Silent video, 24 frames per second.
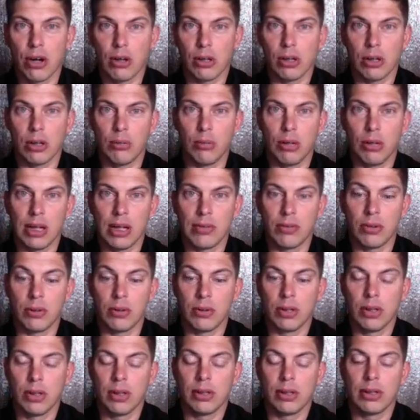Club level.
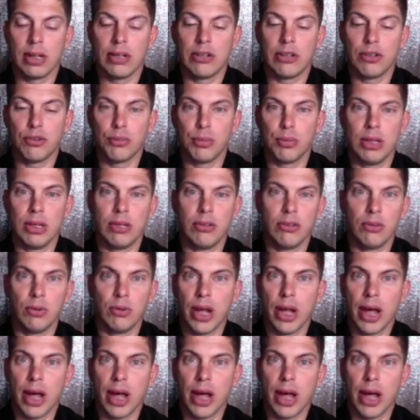That just means you would